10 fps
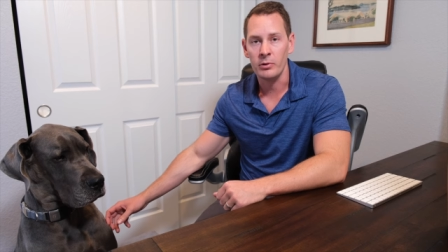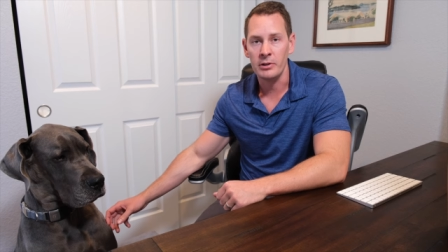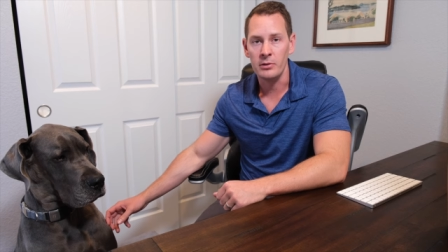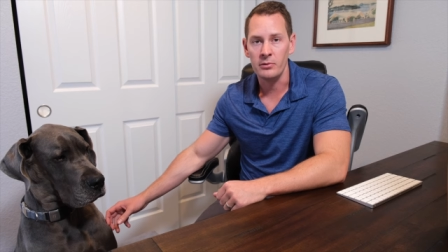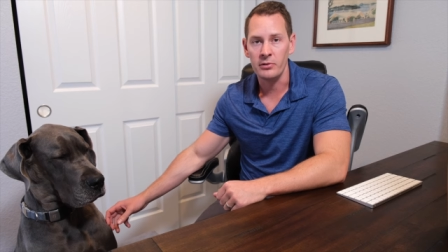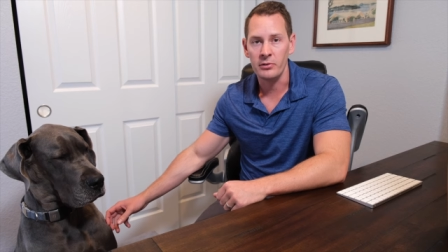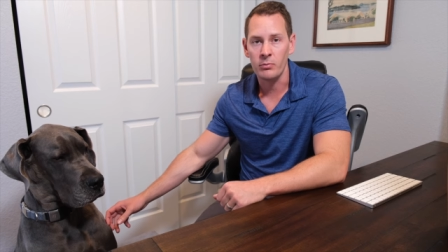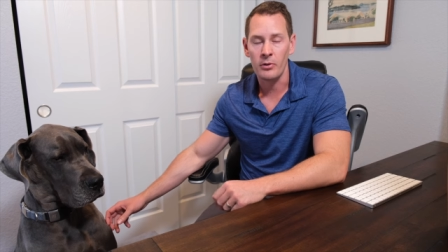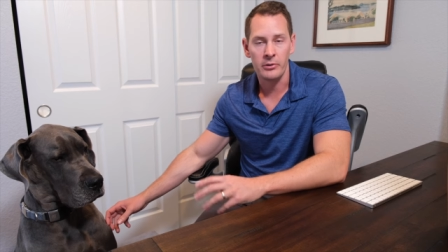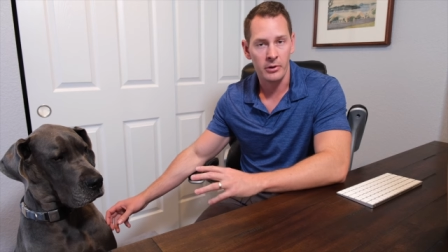what it uses
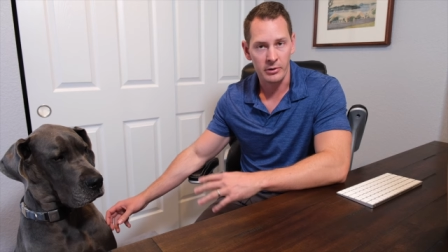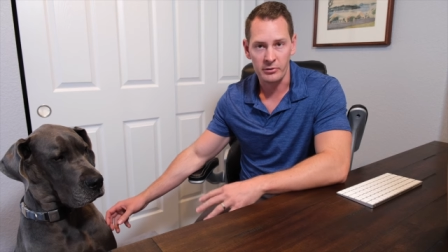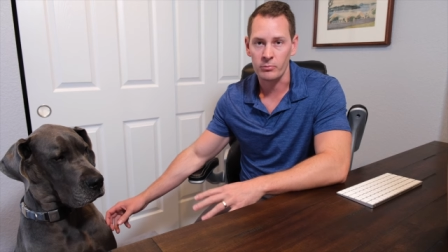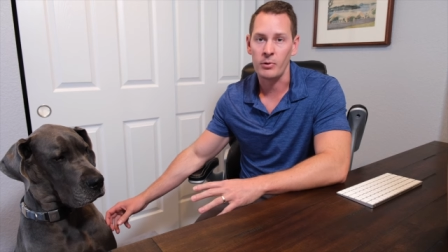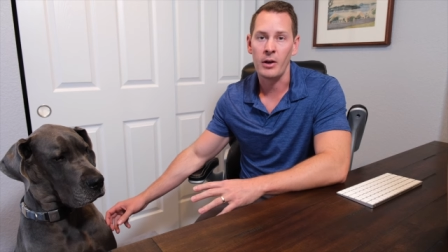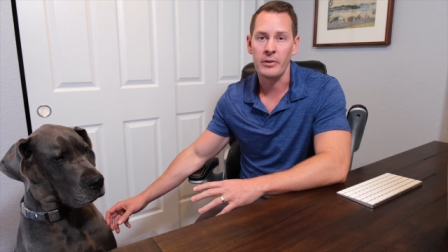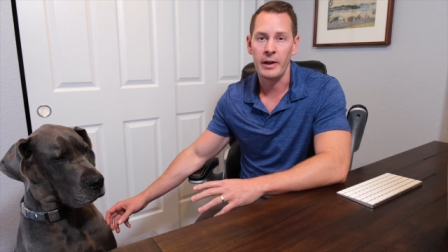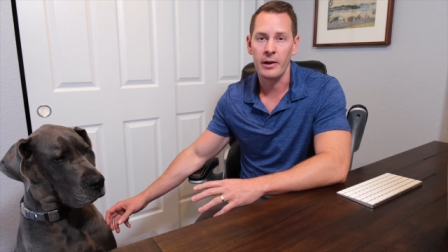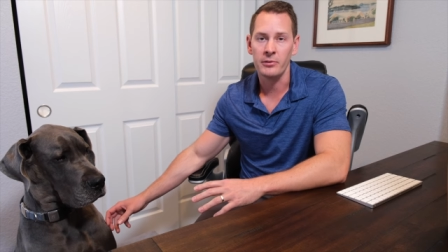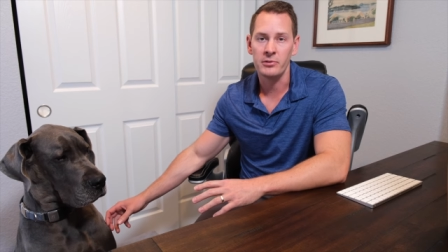while the dog is around the
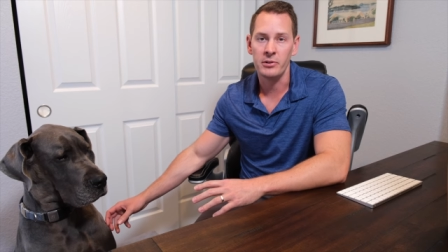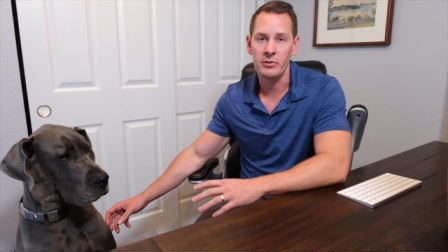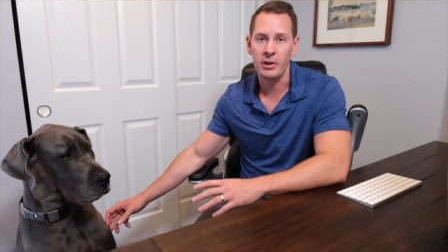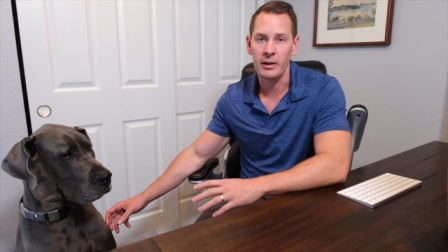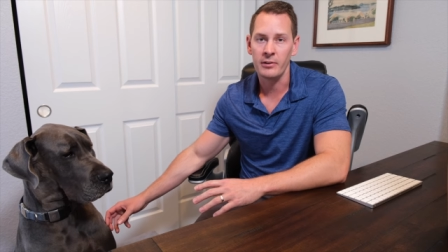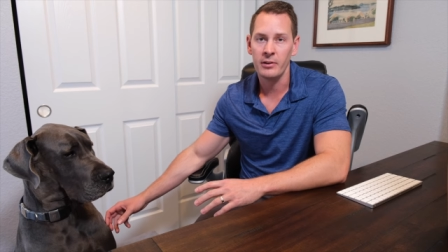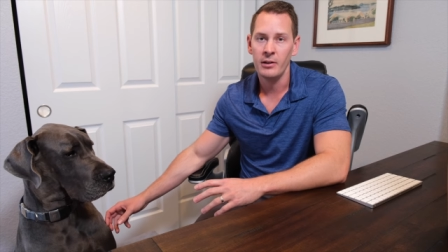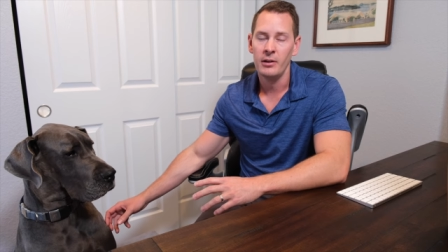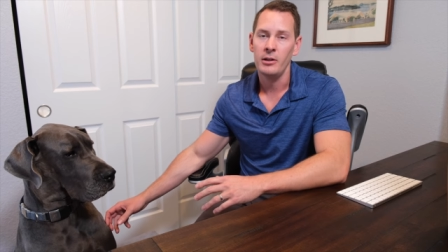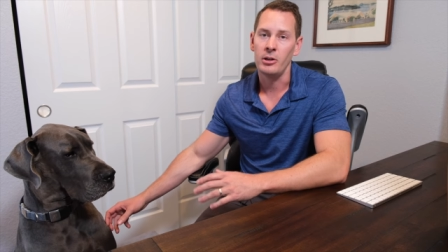house to detect,
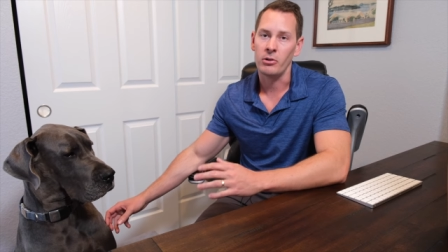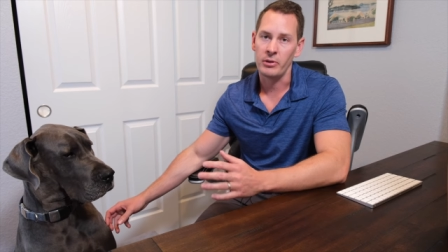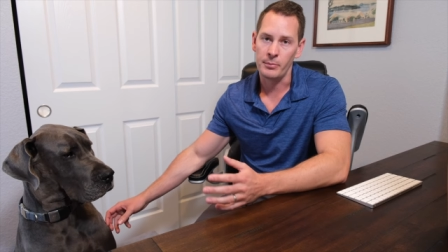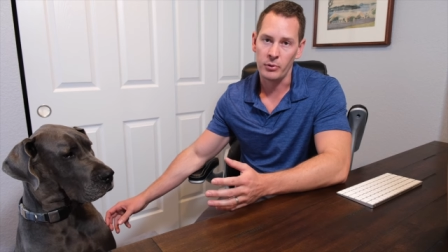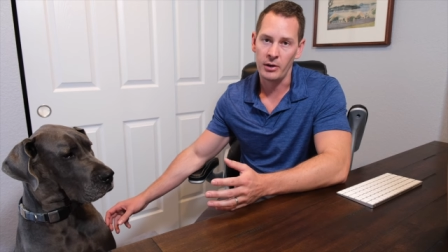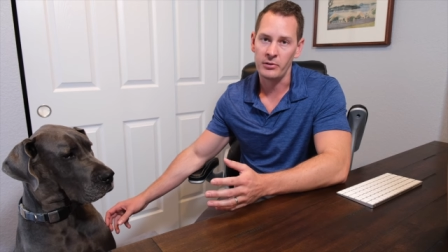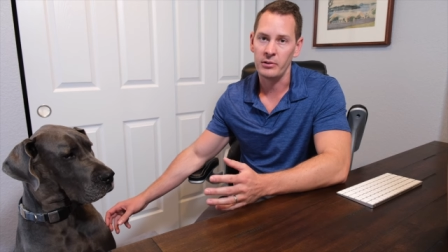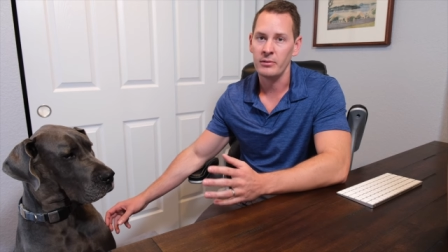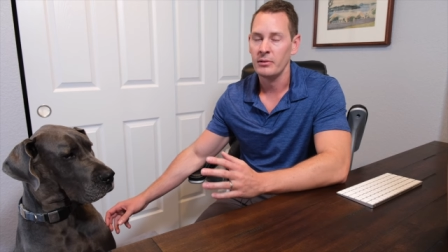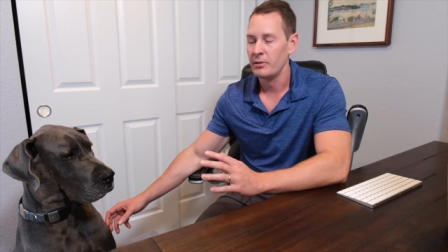you know, are they
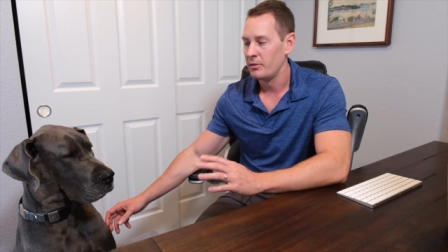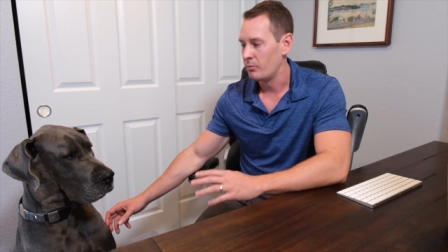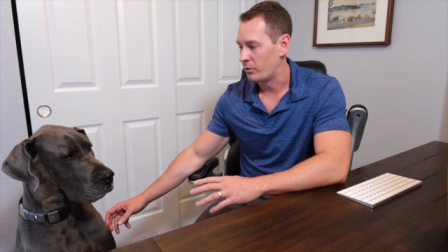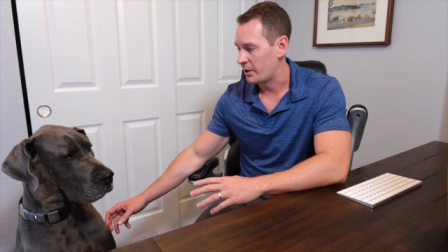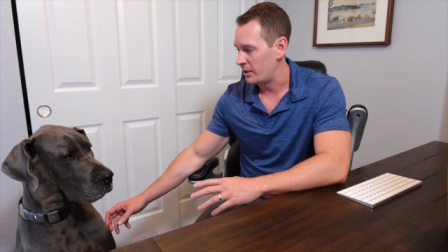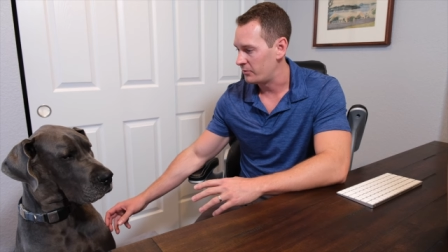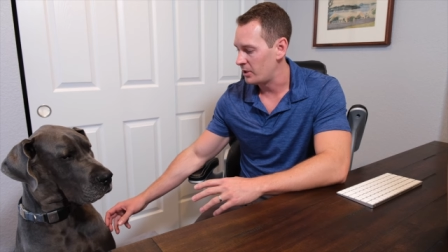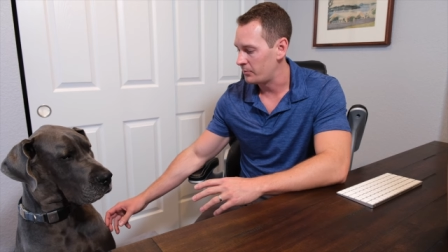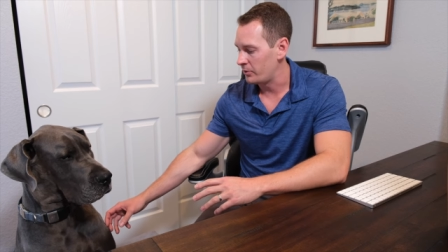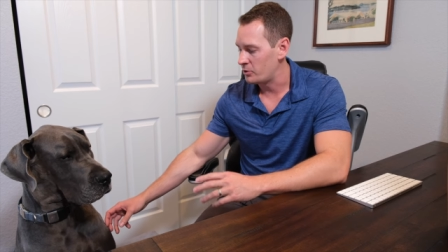present, what kind of
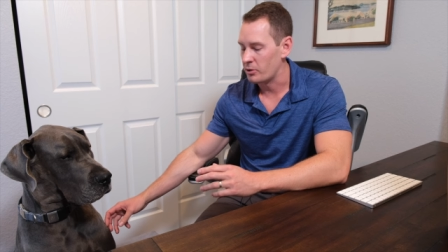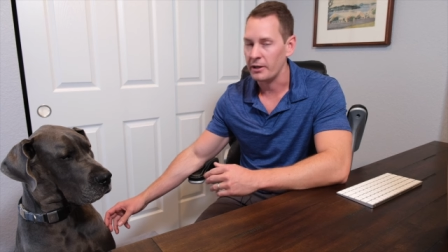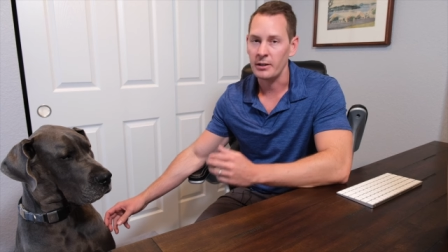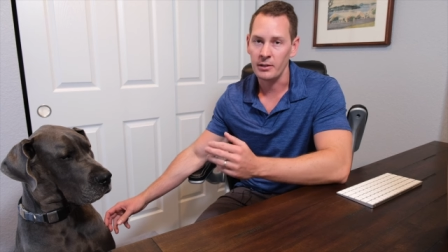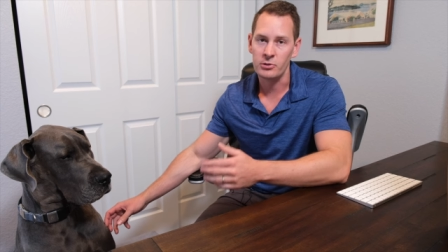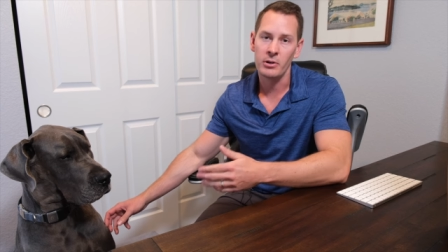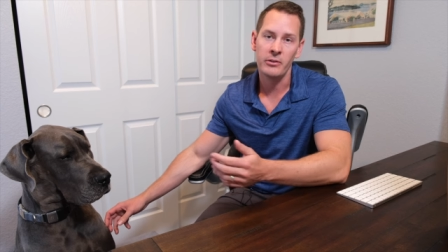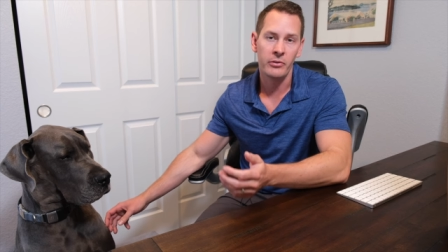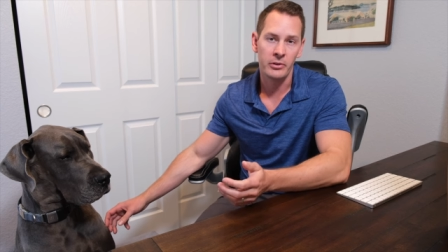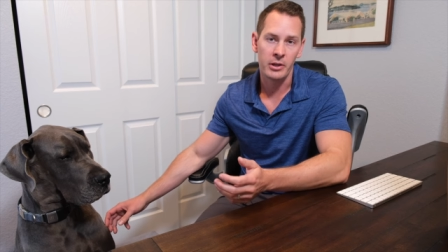steps are they tracking, and
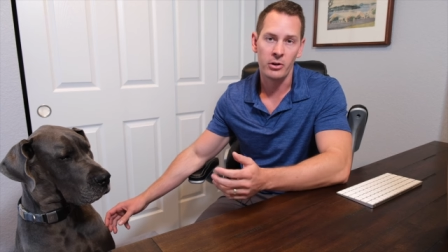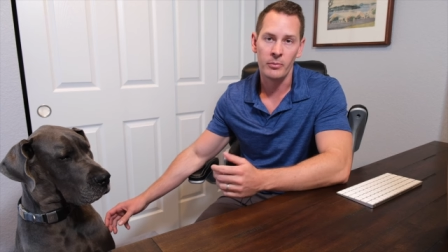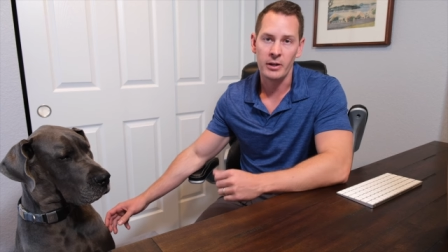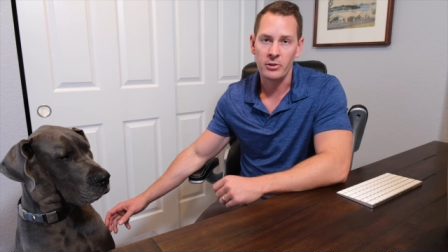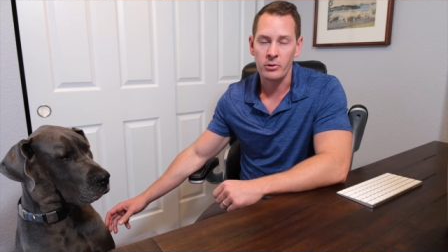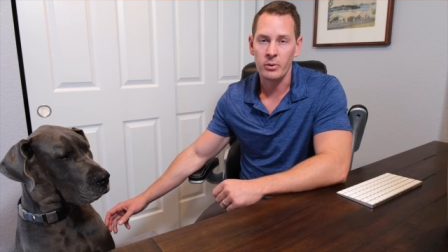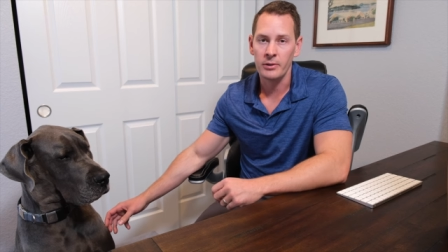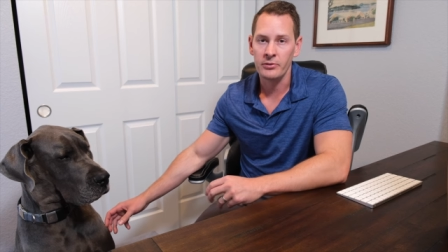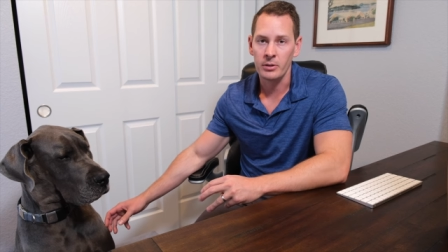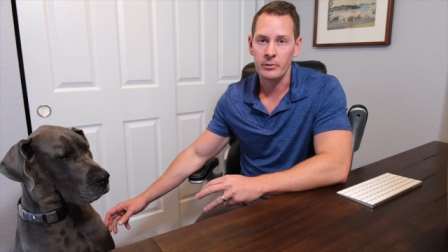translate that all back to the
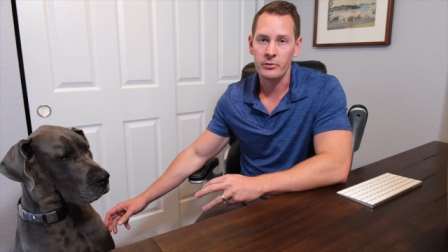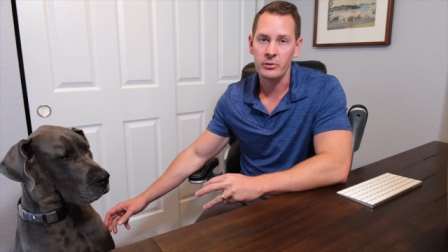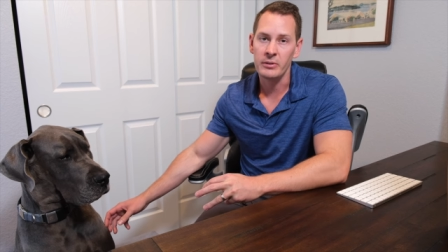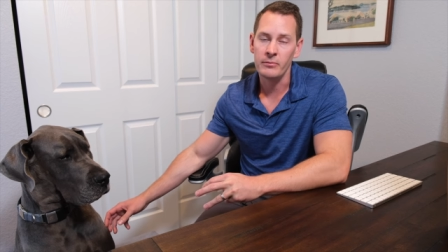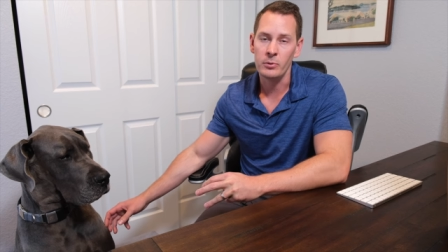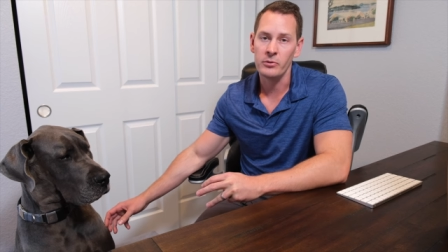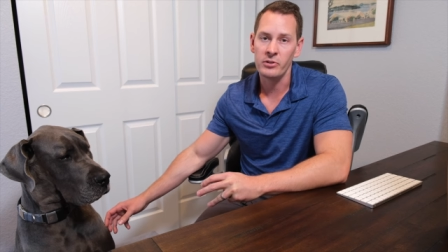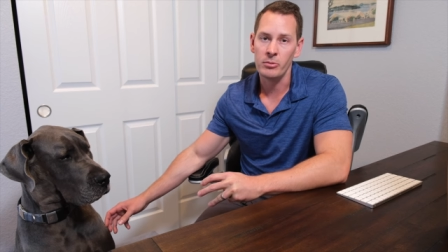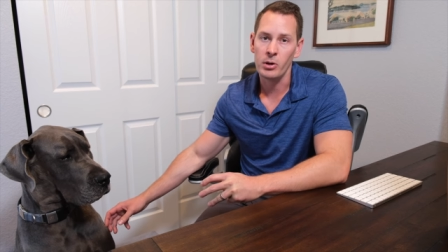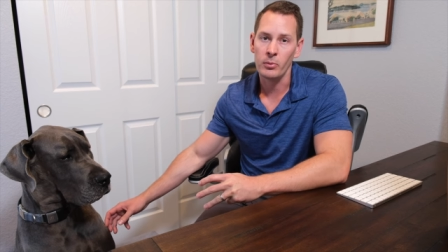cloud service so you can view this
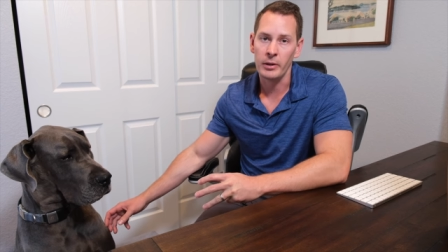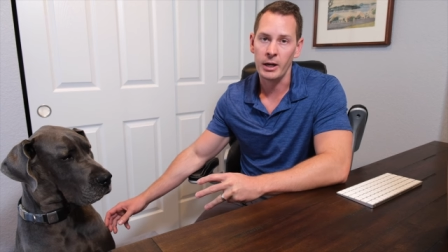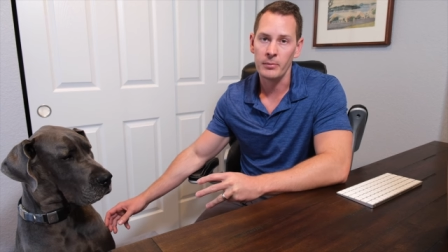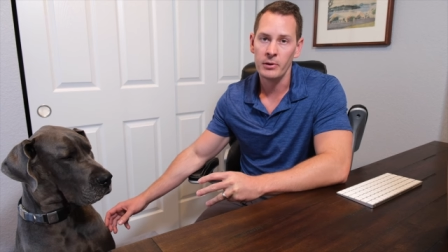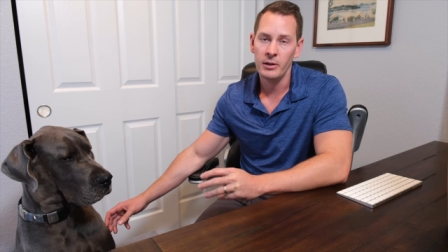in the mobile app.